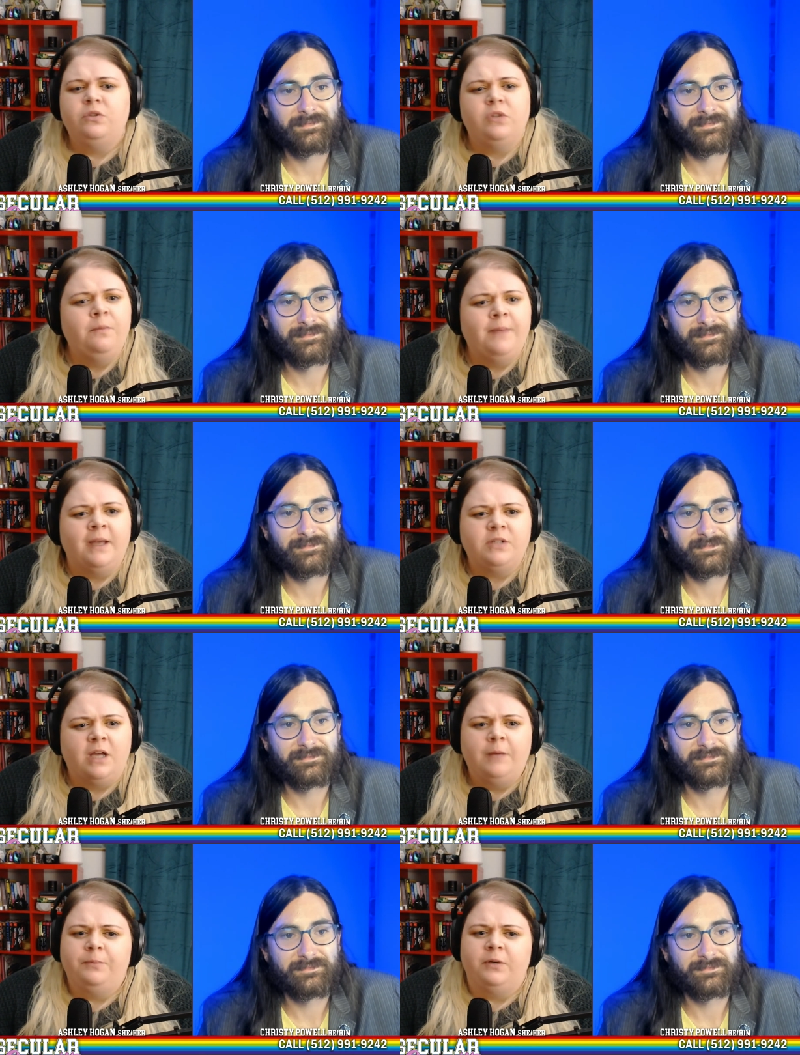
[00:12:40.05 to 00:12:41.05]
Speaker 1: don't match
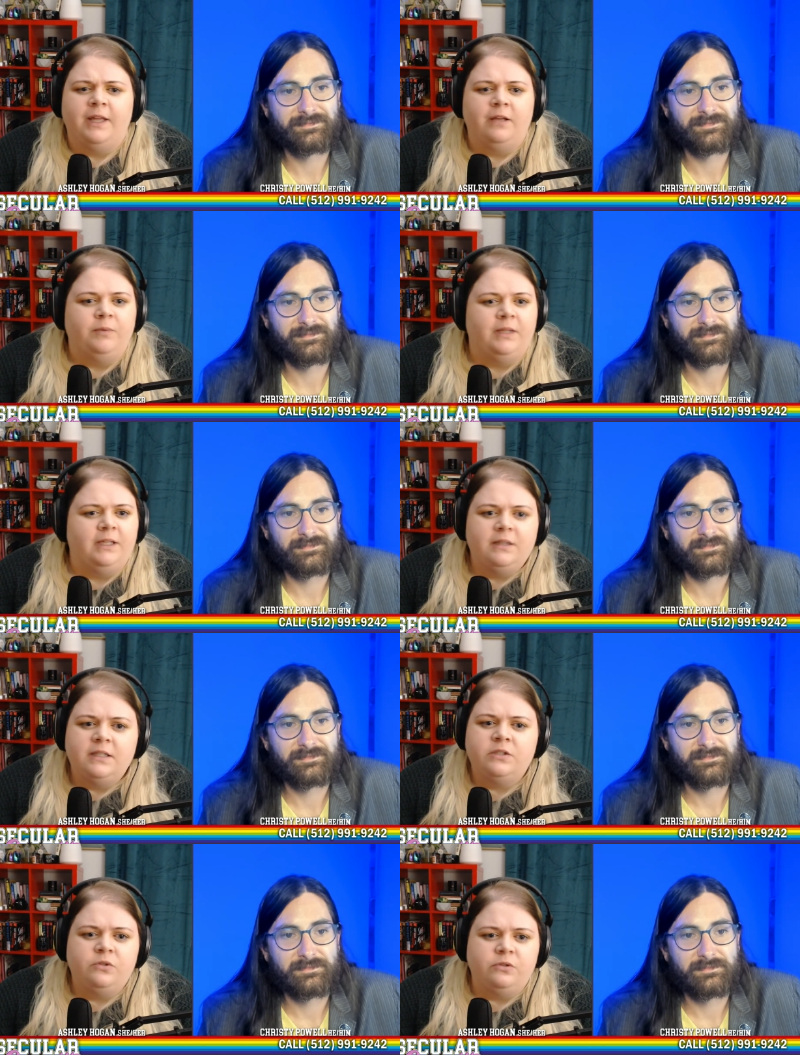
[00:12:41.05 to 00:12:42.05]
up or like we get
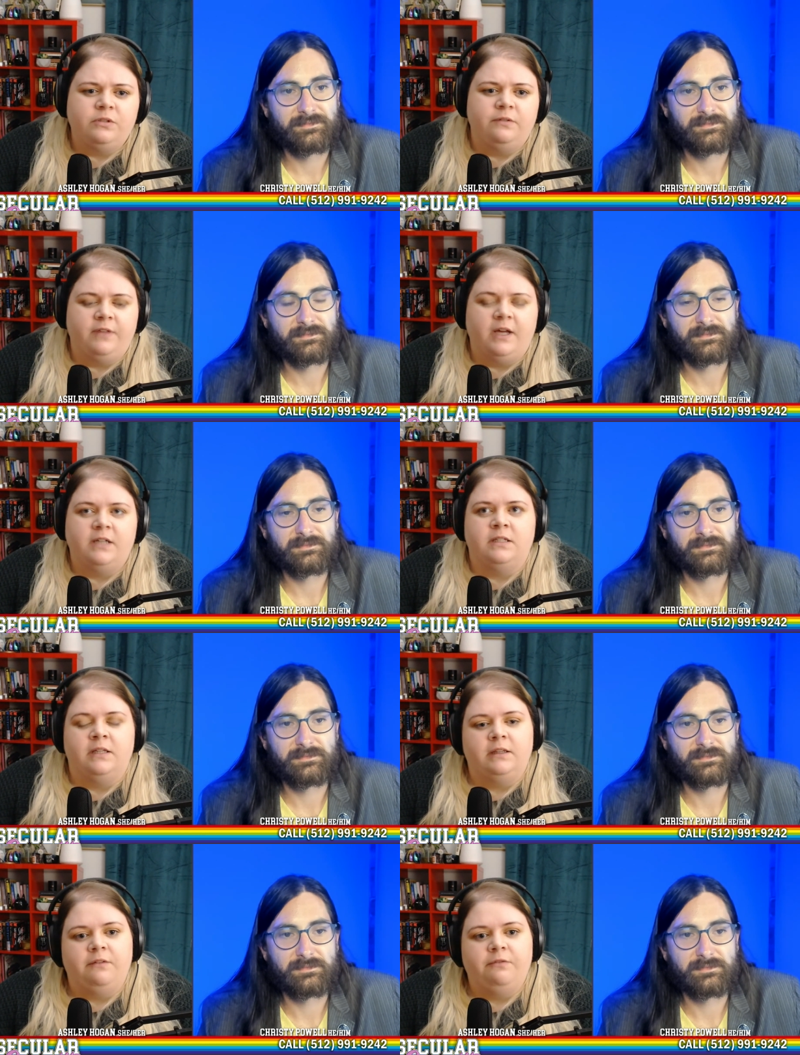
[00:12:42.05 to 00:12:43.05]
these intrusive thoughts and
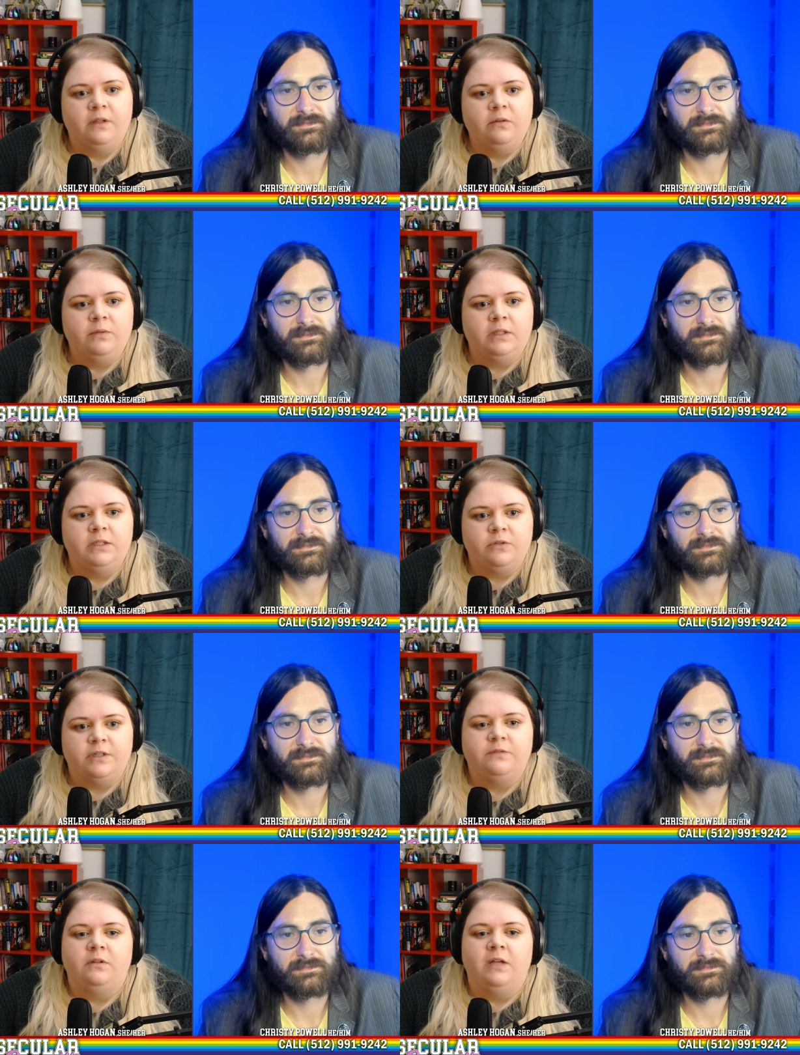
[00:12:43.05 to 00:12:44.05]
like they feel really
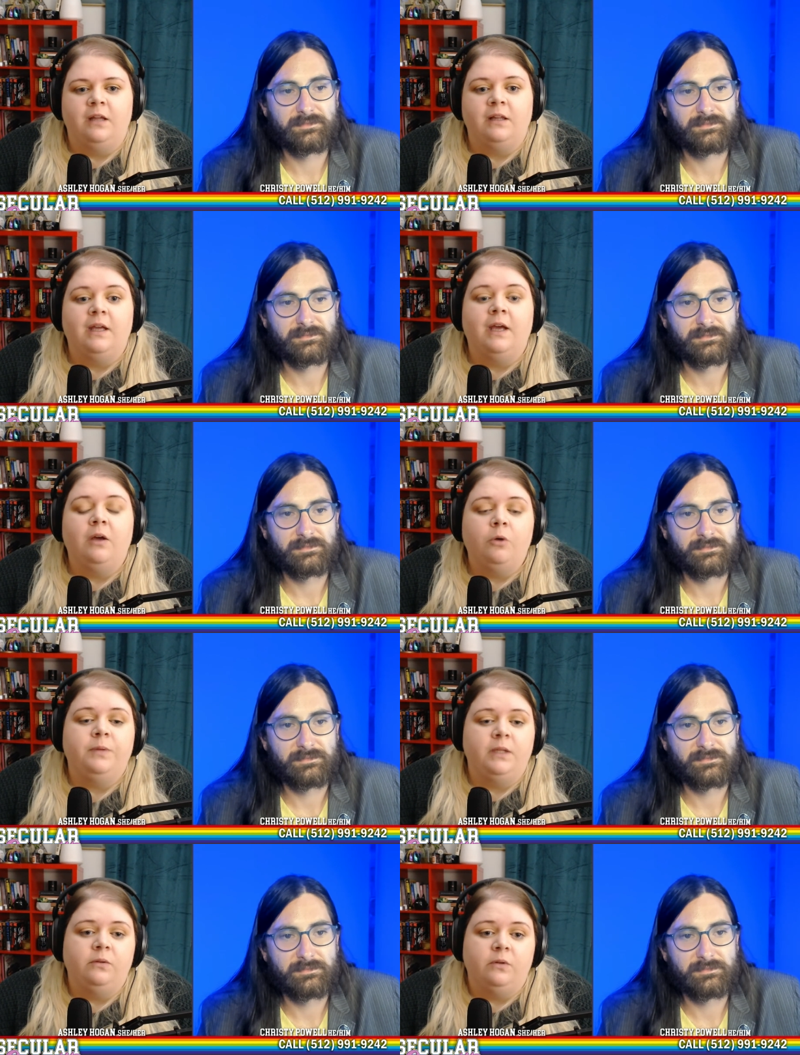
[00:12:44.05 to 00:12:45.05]
stressful and like I hope
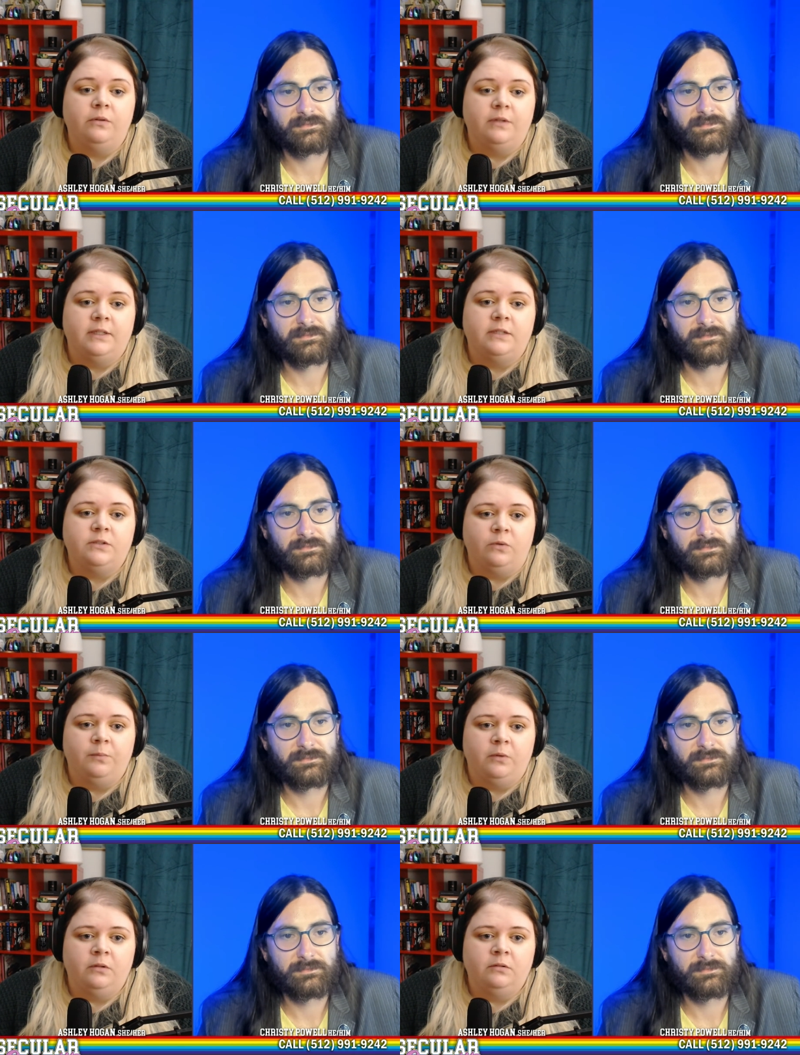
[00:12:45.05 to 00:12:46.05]
that you know that that's
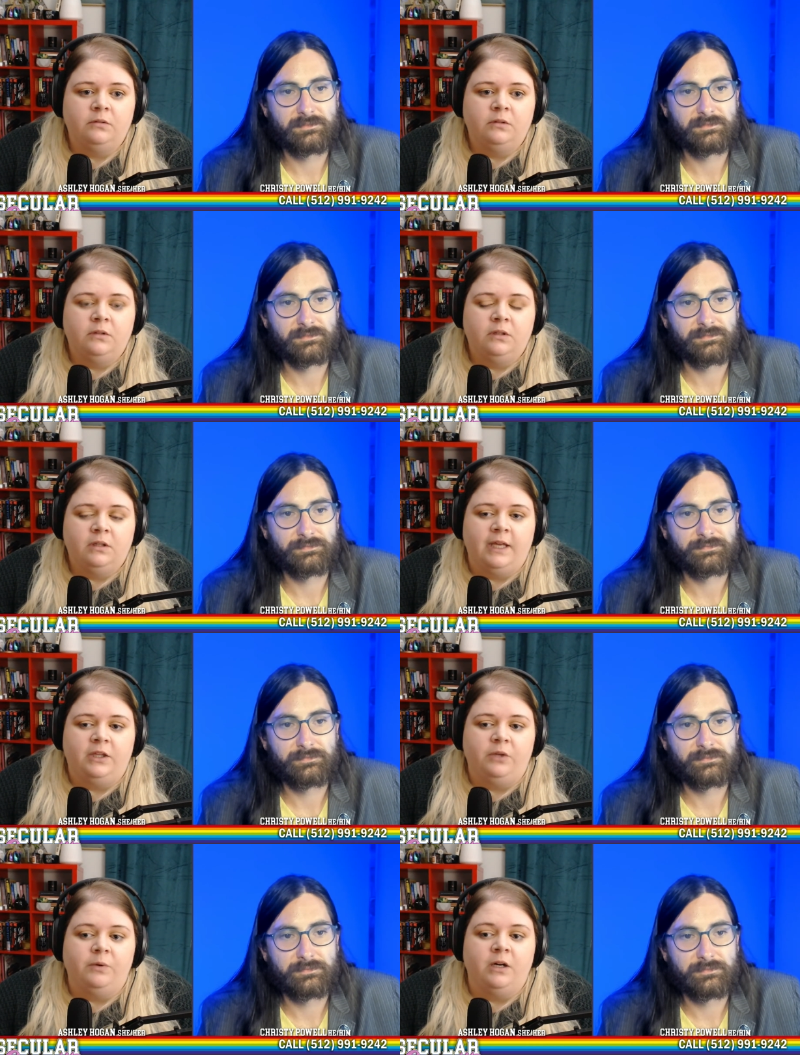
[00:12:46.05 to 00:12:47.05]
normal.
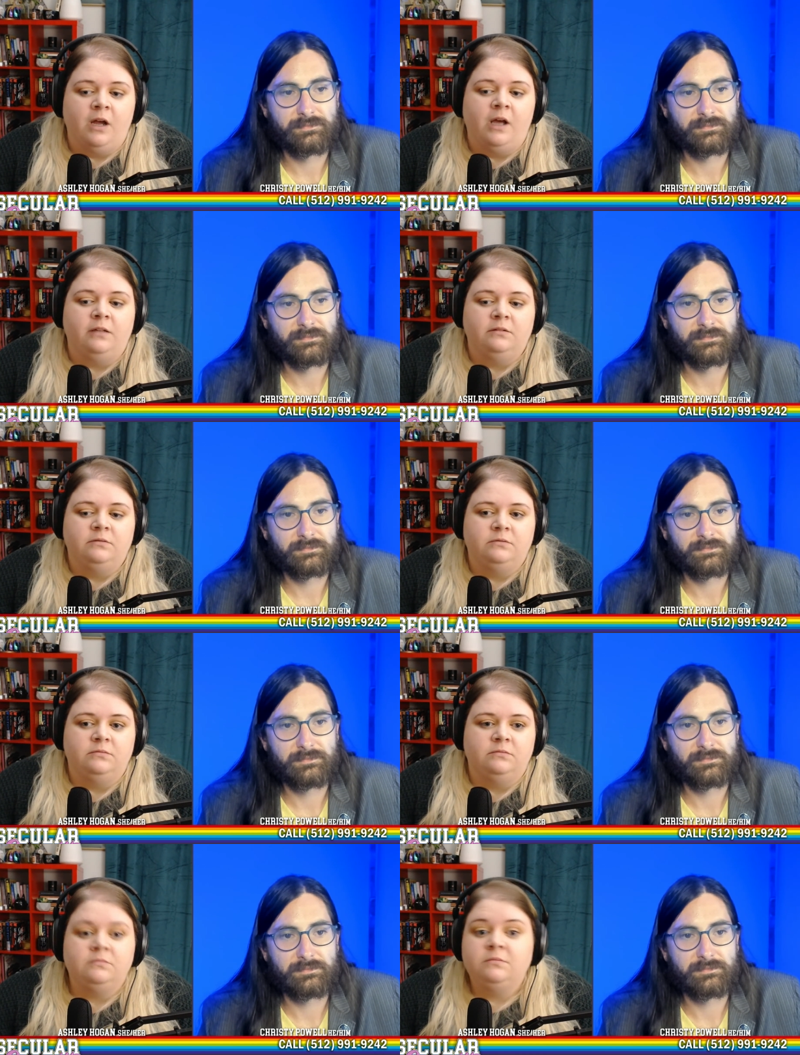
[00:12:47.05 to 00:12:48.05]
Like you are not
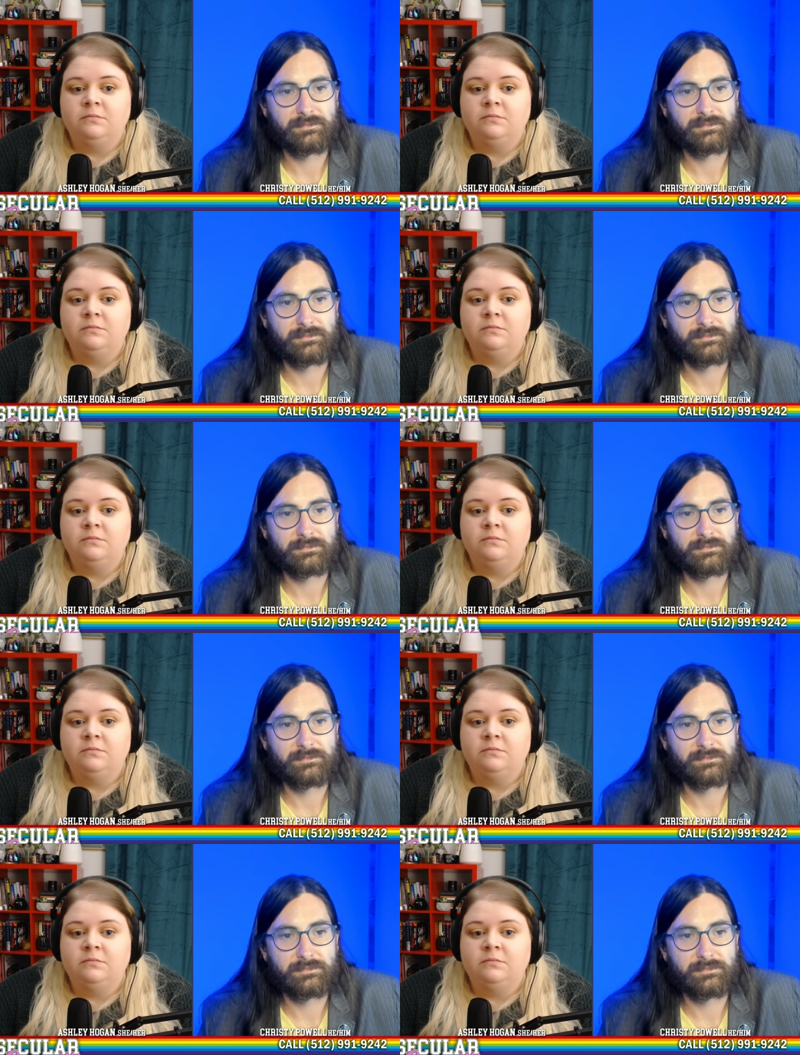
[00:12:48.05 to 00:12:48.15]
Thank you.